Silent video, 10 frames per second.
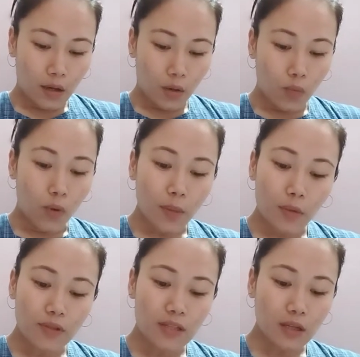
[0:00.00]
What
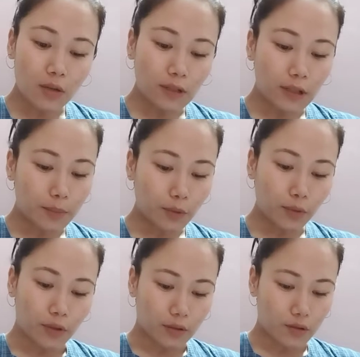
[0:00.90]
about singular and
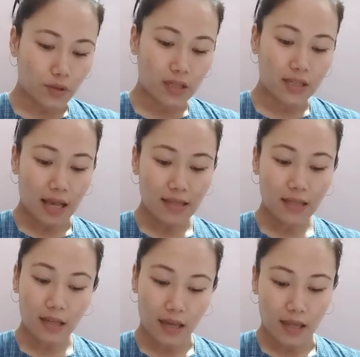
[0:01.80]
plural? So he's
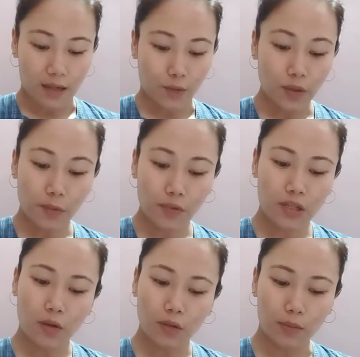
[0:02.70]
asking again, what about
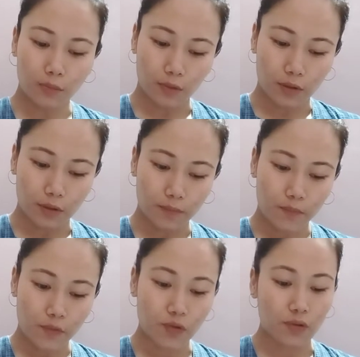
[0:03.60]
singular and plural?
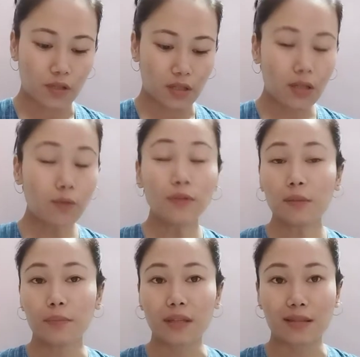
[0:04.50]
So singular
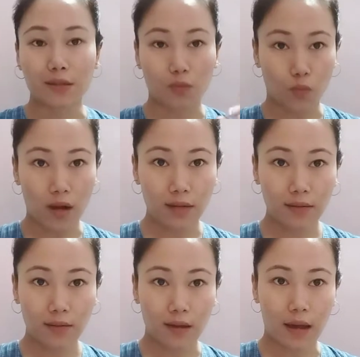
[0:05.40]
means one,
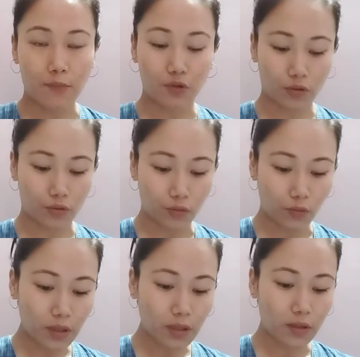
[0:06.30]
I'm sure you know
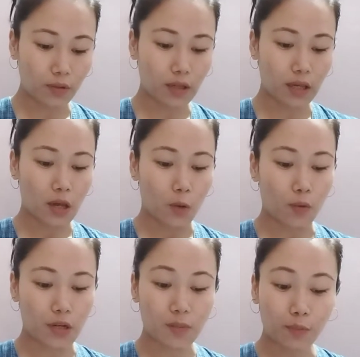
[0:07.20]
it, okay,
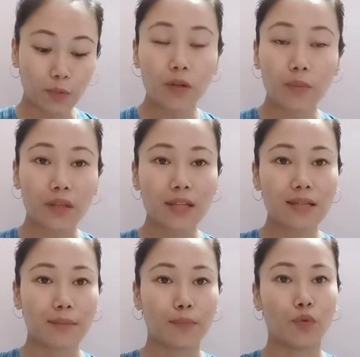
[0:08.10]
whereas plural means
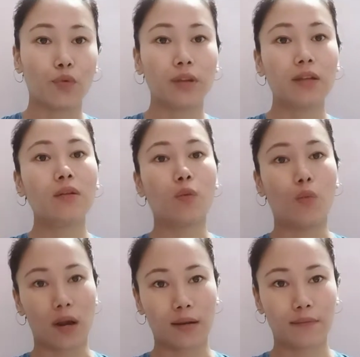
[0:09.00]
more than
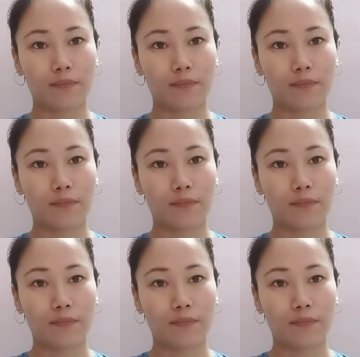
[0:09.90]
one.